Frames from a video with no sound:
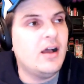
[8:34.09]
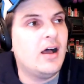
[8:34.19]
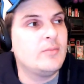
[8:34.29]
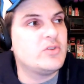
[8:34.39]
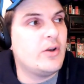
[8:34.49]

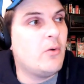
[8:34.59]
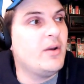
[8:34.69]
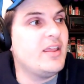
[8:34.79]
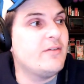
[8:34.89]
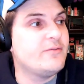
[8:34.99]
Um, so I don't
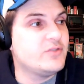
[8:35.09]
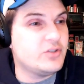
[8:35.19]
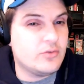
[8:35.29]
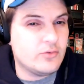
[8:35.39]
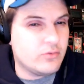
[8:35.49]
want to give
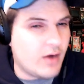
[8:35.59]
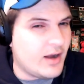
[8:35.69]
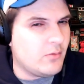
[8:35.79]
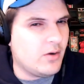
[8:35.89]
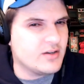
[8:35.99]

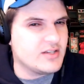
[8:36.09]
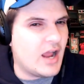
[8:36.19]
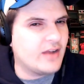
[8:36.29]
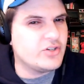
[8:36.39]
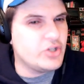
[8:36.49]
credit where it's
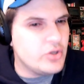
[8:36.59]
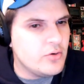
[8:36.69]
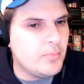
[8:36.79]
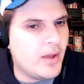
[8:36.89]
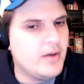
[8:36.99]
not
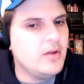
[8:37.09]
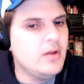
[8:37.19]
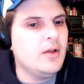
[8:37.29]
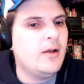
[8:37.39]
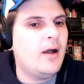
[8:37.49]
due, but
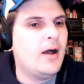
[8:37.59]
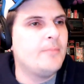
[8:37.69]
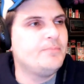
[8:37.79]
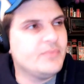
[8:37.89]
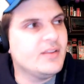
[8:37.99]

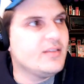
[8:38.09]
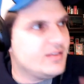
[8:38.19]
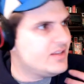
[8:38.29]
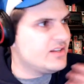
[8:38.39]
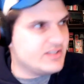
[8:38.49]
um,
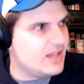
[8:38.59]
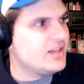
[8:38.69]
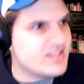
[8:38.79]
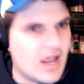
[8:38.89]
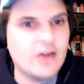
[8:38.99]
Del-
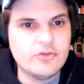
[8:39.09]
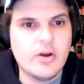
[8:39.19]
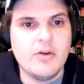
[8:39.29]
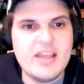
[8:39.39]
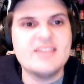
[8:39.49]

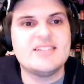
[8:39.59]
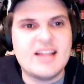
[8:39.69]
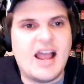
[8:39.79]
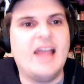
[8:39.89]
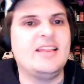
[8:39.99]
is the
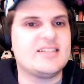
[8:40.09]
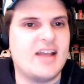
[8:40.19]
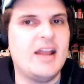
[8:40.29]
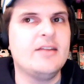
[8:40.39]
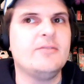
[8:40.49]
guy that's
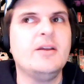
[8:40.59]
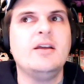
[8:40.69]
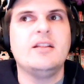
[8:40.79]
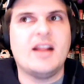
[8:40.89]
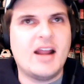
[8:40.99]
kind of
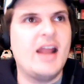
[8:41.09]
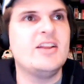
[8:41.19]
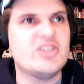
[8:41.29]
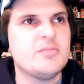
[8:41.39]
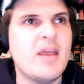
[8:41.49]
that kind
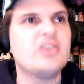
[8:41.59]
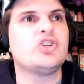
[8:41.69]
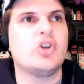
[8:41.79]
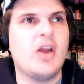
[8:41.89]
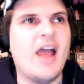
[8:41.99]
of just makes
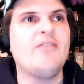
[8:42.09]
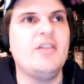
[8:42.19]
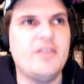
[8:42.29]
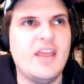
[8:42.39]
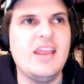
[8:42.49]
sure
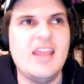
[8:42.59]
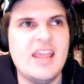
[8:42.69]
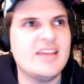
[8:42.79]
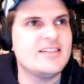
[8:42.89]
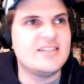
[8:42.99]
everything
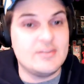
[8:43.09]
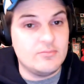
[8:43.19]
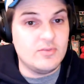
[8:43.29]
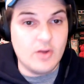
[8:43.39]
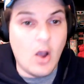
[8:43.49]
is
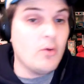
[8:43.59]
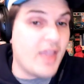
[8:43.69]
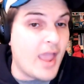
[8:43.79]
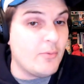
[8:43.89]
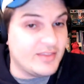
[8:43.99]

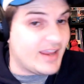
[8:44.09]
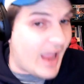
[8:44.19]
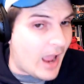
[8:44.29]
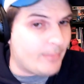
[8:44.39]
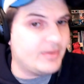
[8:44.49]
okay with the
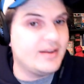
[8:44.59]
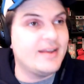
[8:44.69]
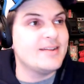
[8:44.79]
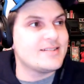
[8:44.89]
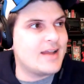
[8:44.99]
cap and,
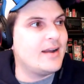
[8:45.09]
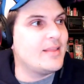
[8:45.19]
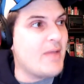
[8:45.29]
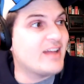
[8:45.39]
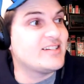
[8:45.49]
and is kind of
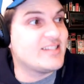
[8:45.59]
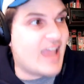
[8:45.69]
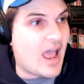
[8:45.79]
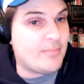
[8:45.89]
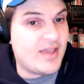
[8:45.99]
the Magic's
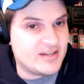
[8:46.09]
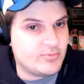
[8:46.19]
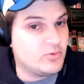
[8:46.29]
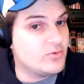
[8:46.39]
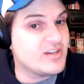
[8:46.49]
cap
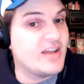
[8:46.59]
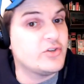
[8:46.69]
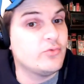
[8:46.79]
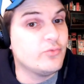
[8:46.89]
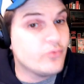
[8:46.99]
expert. Those
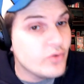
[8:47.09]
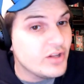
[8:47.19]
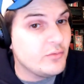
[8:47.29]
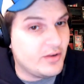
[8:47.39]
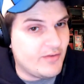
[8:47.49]
guys are
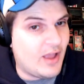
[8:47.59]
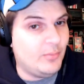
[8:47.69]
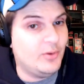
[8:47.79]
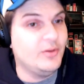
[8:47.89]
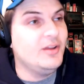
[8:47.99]
really, really
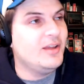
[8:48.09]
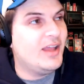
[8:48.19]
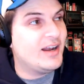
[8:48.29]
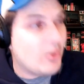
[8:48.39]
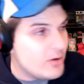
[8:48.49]
valuable
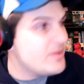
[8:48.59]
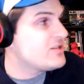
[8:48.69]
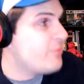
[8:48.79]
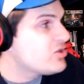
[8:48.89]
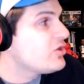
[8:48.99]
and going to be
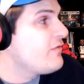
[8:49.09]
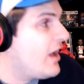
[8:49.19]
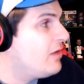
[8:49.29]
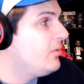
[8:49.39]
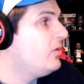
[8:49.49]
especially
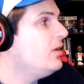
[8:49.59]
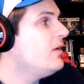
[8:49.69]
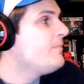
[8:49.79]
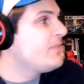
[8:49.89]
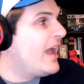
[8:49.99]
valuable
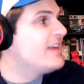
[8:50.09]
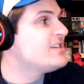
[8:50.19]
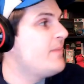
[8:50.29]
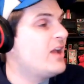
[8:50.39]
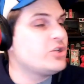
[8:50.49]
as
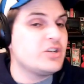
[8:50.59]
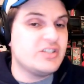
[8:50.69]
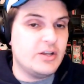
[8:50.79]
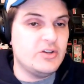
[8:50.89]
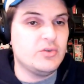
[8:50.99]
the Magic
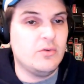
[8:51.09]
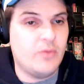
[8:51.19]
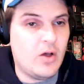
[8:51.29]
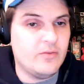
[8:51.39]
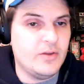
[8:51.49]
continue to
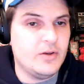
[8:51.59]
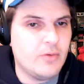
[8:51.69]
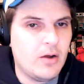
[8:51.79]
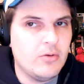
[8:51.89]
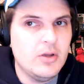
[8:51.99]
evolve and
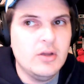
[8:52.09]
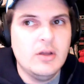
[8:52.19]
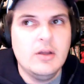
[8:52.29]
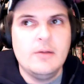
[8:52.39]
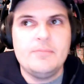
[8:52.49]
grow
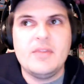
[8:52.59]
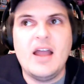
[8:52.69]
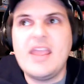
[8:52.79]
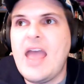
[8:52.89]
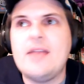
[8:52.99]

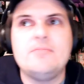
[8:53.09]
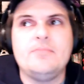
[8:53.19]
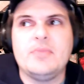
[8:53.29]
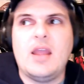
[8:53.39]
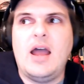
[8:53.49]
again,
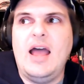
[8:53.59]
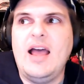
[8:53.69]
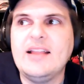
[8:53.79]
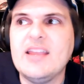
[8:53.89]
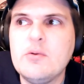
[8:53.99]
I,
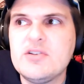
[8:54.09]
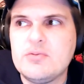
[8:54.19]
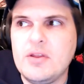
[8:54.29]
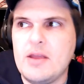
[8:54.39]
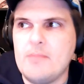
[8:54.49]
I, think what's
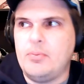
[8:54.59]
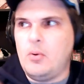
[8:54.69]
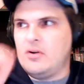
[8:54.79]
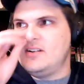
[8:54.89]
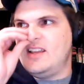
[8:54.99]
really
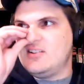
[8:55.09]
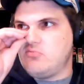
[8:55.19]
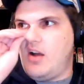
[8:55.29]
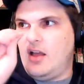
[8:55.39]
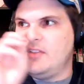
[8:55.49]
important is
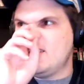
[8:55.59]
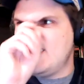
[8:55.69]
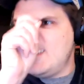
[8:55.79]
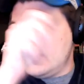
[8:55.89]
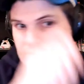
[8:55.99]
while this
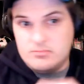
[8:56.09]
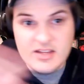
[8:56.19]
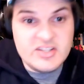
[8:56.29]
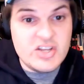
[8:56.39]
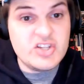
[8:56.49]
is
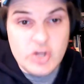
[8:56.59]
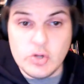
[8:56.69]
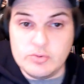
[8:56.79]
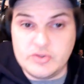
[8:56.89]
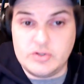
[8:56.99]
this is
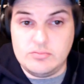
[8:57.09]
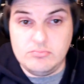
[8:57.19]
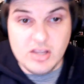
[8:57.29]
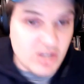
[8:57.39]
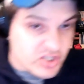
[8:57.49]
news,
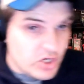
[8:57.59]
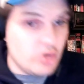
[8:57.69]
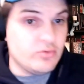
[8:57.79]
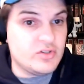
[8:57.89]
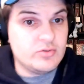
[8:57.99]
like it's
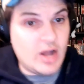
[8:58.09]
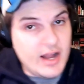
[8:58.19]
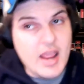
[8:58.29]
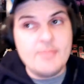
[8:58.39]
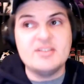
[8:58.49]
news. John
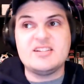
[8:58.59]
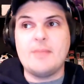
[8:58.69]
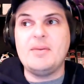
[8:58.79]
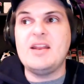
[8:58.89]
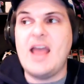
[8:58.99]
Hammond
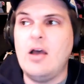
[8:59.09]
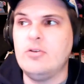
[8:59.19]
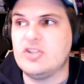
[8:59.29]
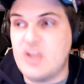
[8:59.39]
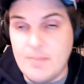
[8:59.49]
stepping down
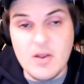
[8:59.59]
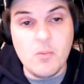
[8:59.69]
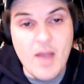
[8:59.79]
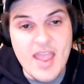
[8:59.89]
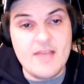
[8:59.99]
or stepping
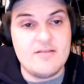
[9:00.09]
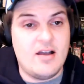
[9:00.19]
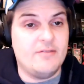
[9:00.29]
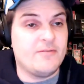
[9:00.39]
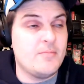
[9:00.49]
away
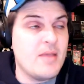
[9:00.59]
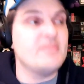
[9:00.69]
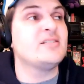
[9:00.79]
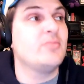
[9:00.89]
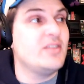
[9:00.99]
uh, from maybe
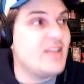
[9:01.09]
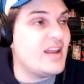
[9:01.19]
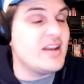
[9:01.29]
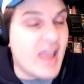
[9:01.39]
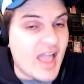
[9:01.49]
some of the day
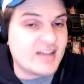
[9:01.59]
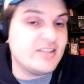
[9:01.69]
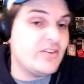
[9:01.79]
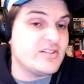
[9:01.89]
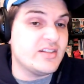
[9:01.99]
to day activities of